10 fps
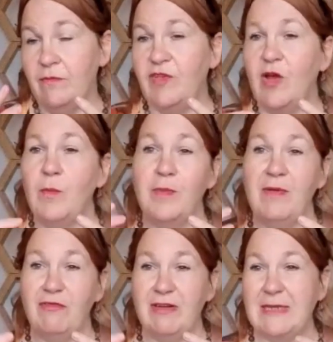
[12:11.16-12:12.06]

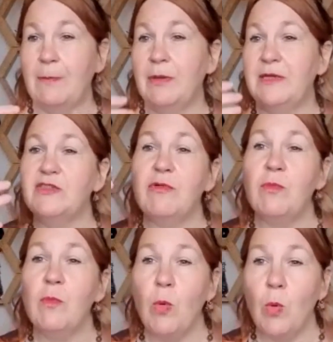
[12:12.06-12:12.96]
dopamine, for example, is
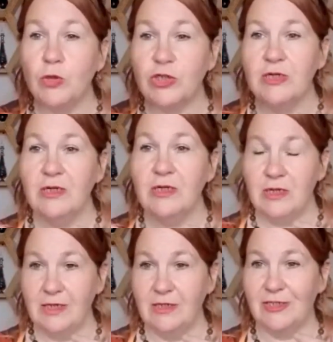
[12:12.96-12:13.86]
reward
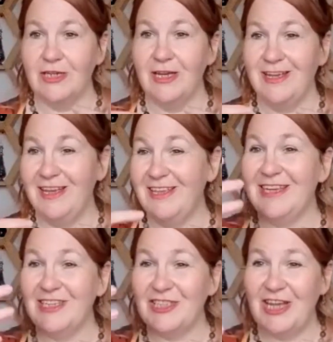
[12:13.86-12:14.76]
and
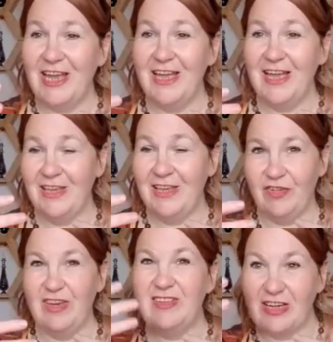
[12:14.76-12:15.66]
things like and
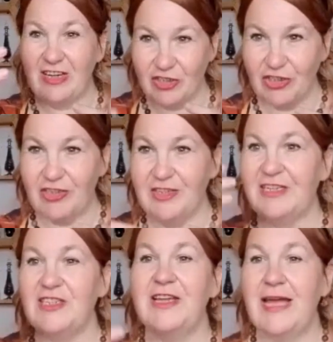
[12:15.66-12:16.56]
addiction and
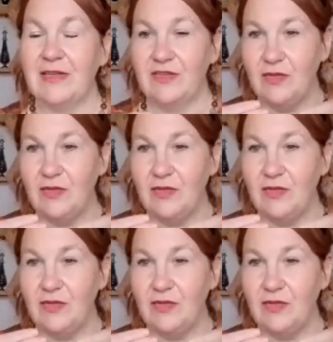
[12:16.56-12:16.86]
things like that.